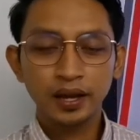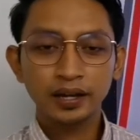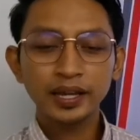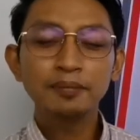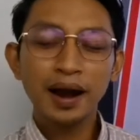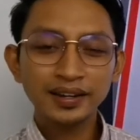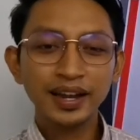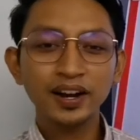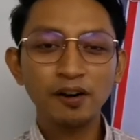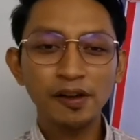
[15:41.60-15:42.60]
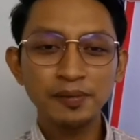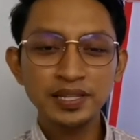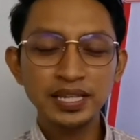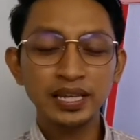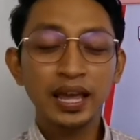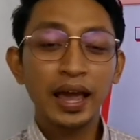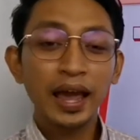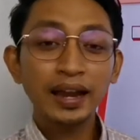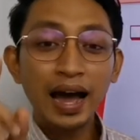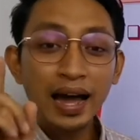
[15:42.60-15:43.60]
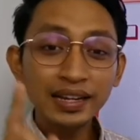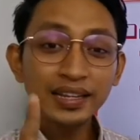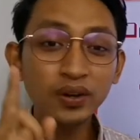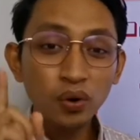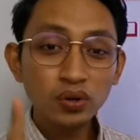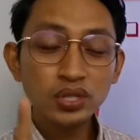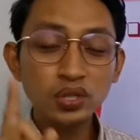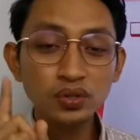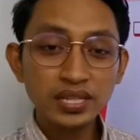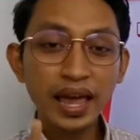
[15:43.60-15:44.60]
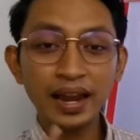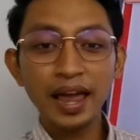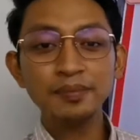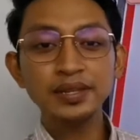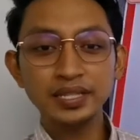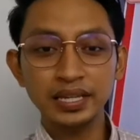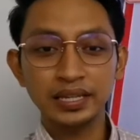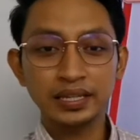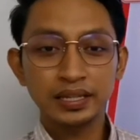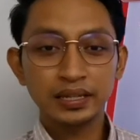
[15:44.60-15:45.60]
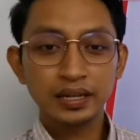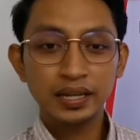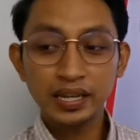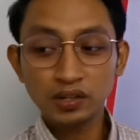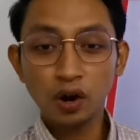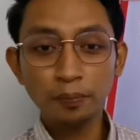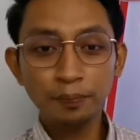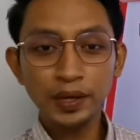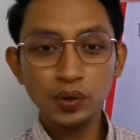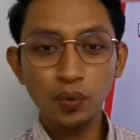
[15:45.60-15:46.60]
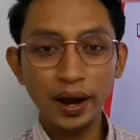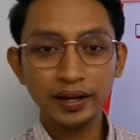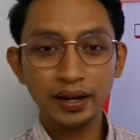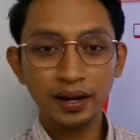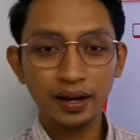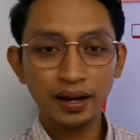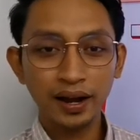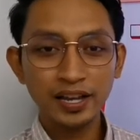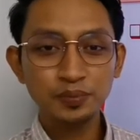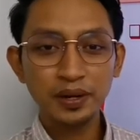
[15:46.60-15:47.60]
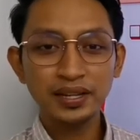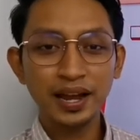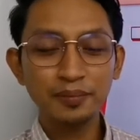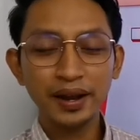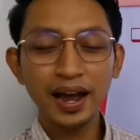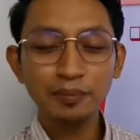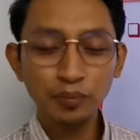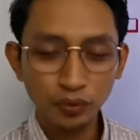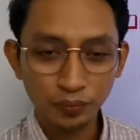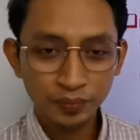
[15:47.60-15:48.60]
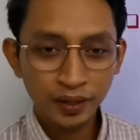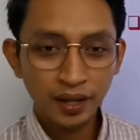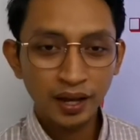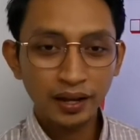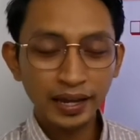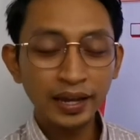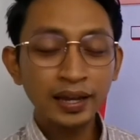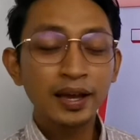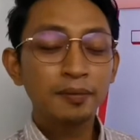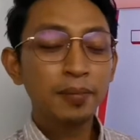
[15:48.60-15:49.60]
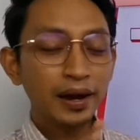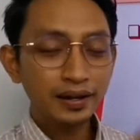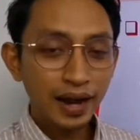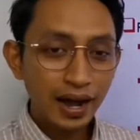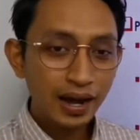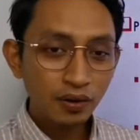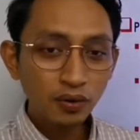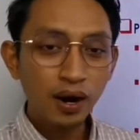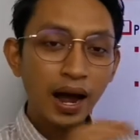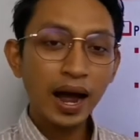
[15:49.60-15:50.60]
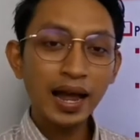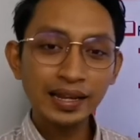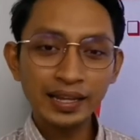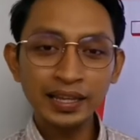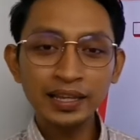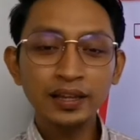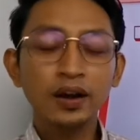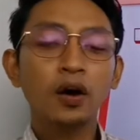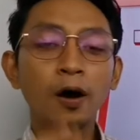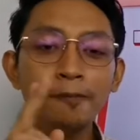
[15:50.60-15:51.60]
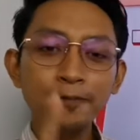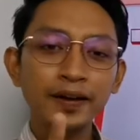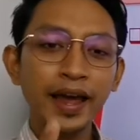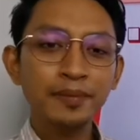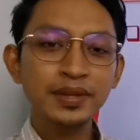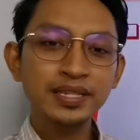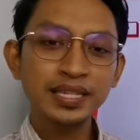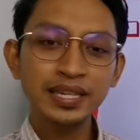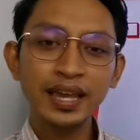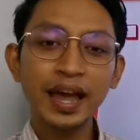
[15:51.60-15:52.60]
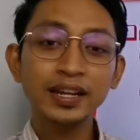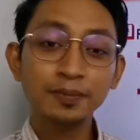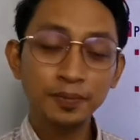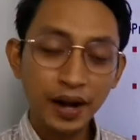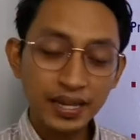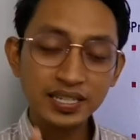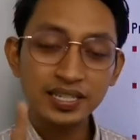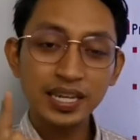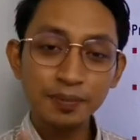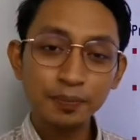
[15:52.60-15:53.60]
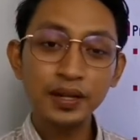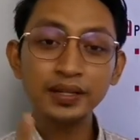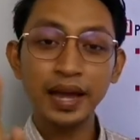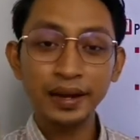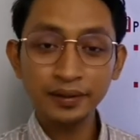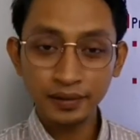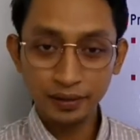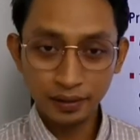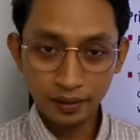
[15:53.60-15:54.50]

Okay, market of ABC. And Ali also sell ABC. He copy what has been done by Abu. Okay, but now Ali offer ABC at a price cheaper than